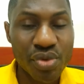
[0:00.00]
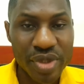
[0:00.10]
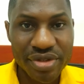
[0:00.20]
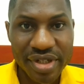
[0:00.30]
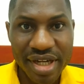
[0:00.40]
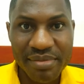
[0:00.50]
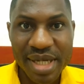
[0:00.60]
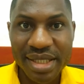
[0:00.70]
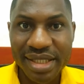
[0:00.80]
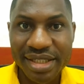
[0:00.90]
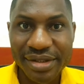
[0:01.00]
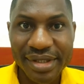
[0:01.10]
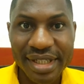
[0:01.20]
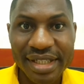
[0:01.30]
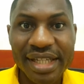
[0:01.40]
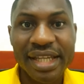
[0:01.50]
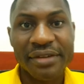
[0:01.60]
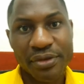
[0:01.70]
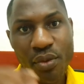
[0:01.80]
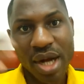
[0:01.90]
withdraw your money, all right?
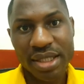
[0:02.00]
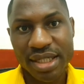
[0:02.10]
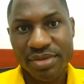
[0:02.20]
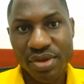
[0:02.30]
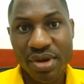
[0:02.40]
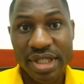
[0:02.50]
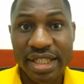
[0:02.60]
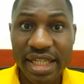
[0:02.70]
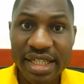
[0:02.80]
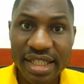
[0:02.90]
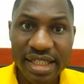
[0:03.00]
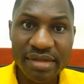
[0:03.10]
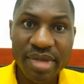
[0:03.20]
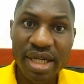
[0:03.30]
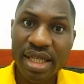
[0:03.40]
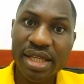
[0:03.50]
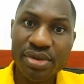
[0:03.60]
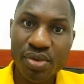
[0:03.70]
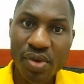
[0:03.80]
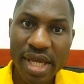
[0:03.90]
If you want them to connect internet banking,
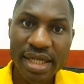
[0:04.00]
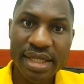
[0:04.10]
you will